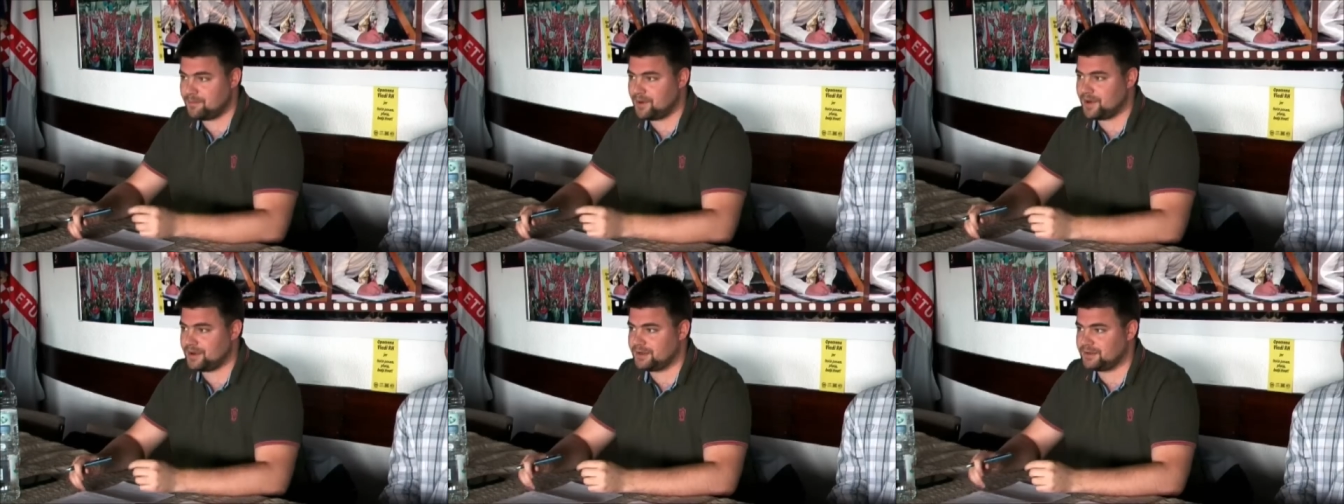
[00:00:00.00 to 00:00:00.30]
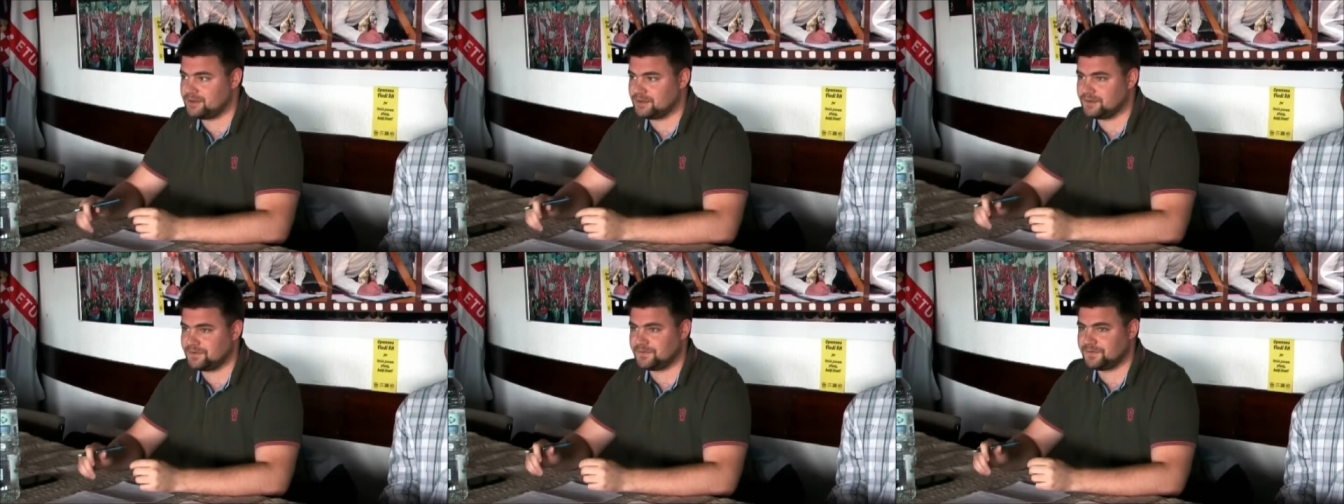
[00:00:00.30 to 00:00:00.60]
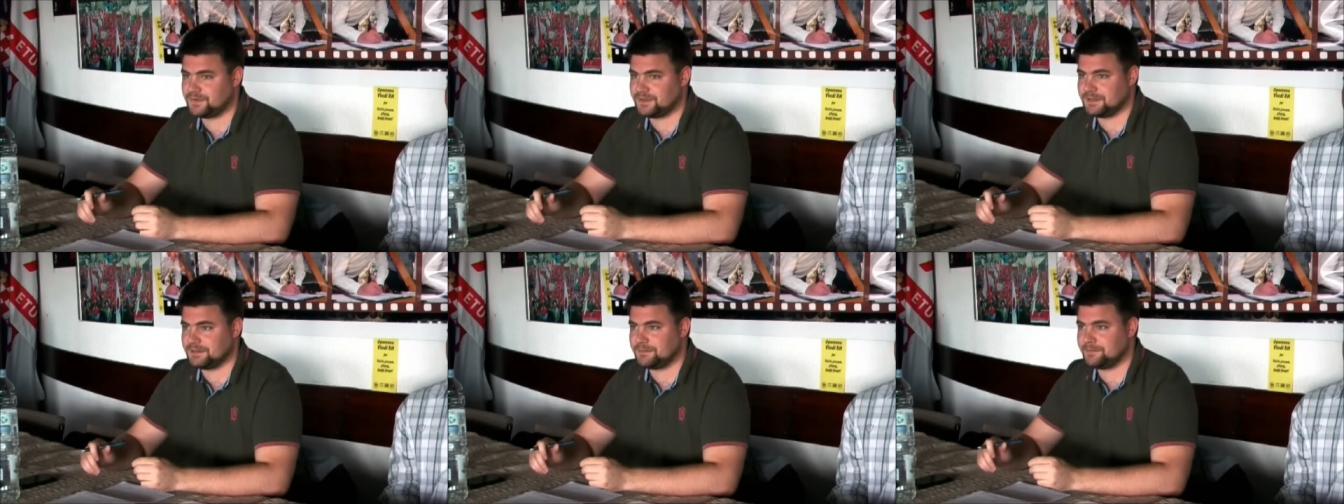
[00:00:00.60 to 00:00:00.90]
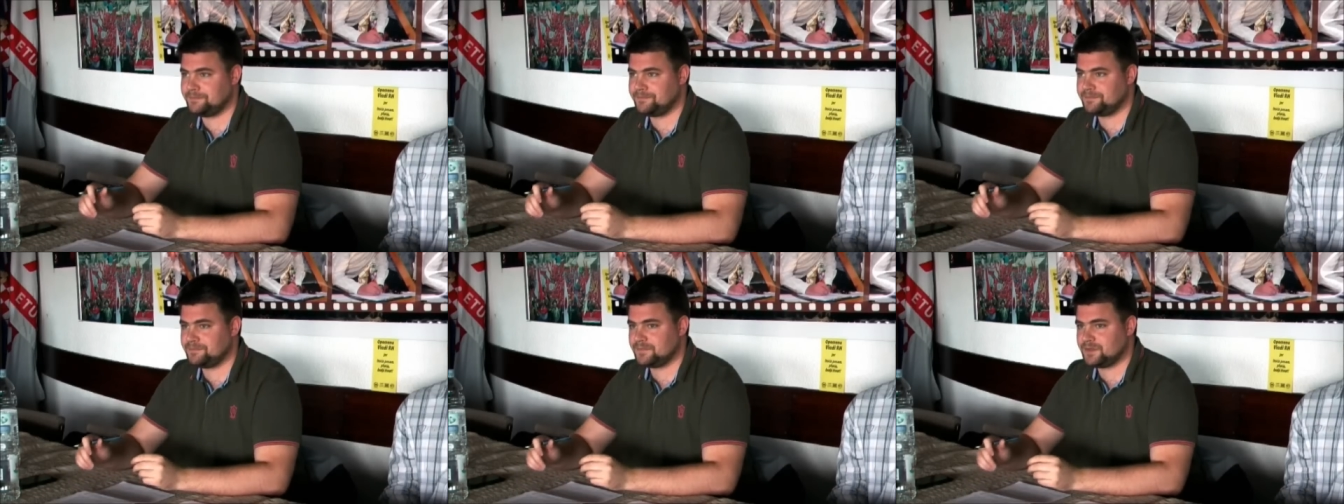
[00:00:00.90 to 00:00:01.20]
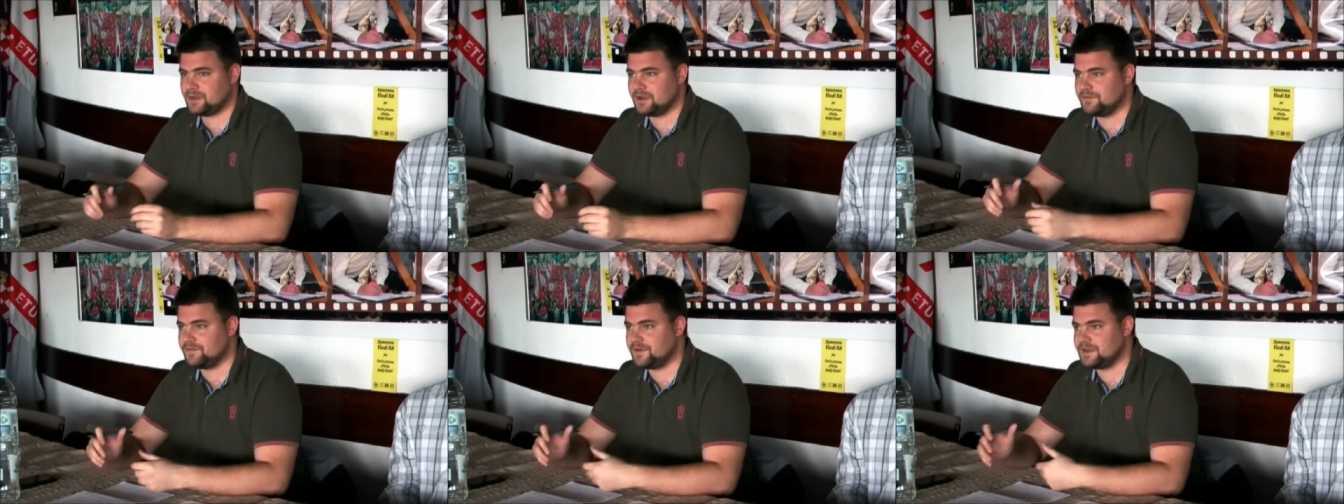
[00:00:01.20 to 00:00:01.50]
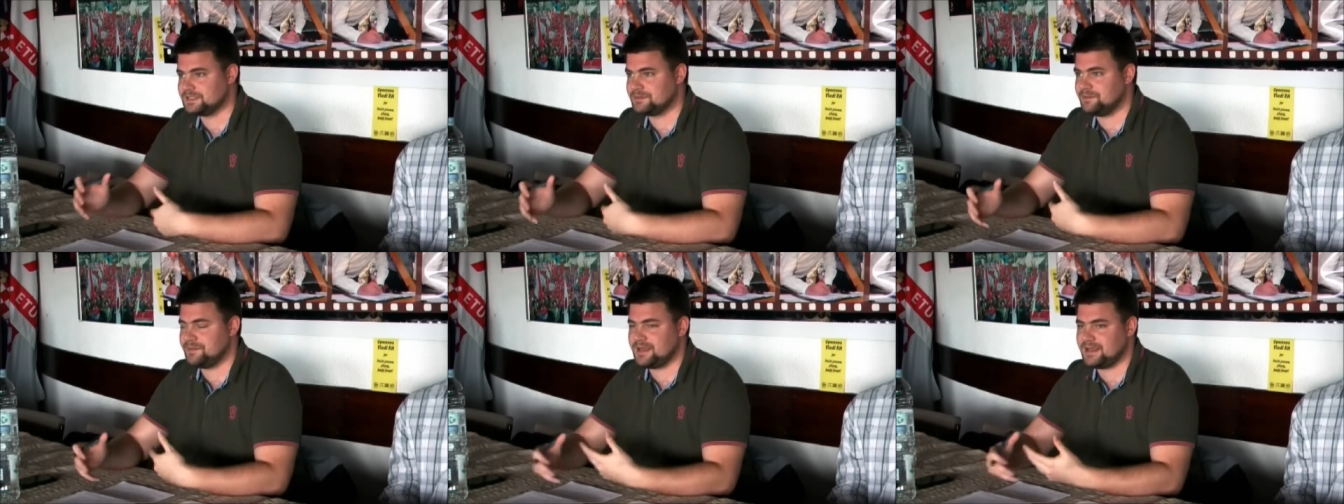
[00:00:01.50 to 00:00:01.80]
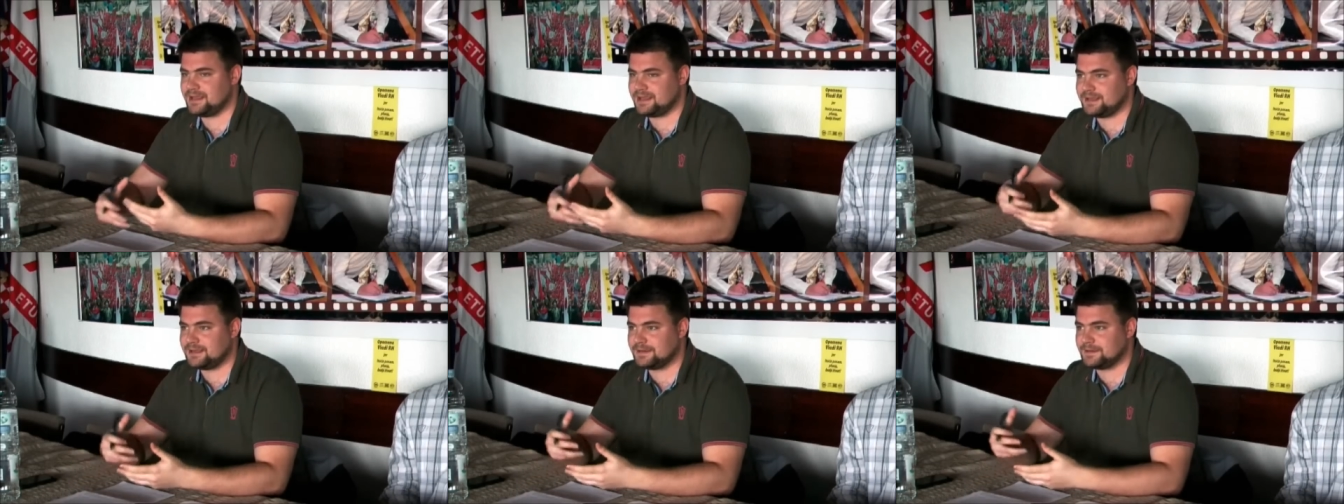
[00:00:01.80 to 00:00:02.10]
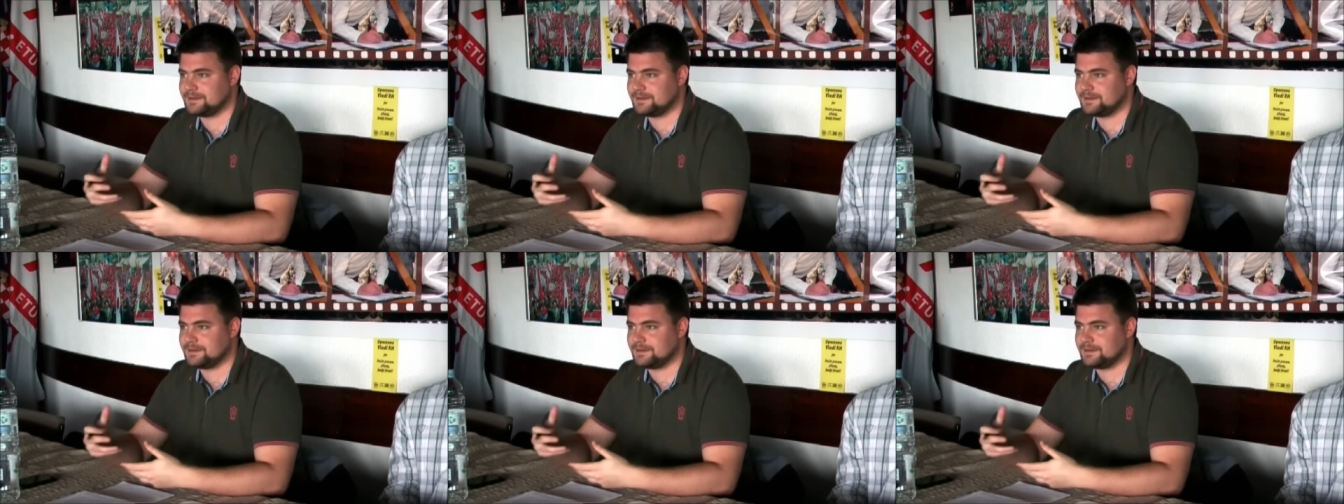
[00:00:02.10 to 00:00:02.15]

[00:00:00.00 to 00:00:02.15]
point of, of us being